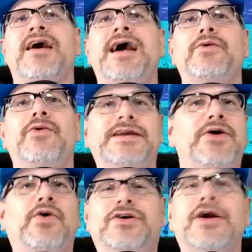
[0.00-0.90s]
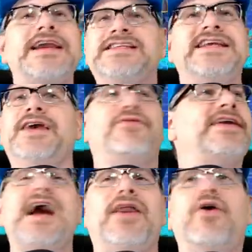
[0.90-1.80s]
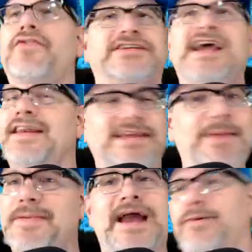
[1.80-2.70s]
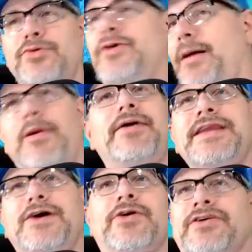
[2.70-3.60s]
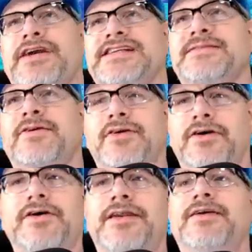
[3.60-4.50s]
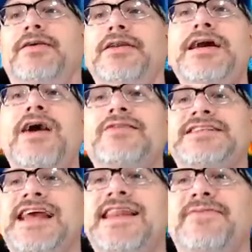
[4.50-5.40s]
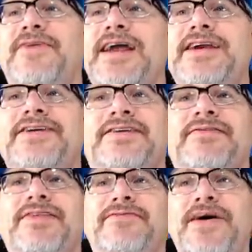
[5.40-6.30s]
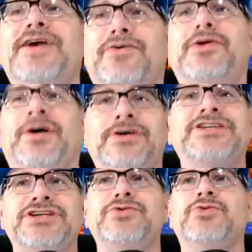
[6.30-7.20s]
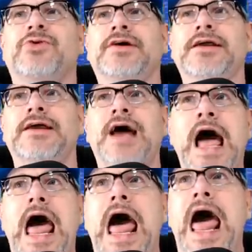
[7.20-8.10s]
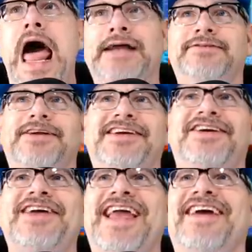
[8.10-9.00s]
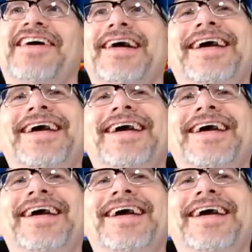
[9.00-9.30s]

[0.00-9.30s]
I will go crazy if we got over 10. Yip yahoo! I'm already going crazy. Oh, Look out! Stay out of the fire. The fire will hurt you. Ah! Okay.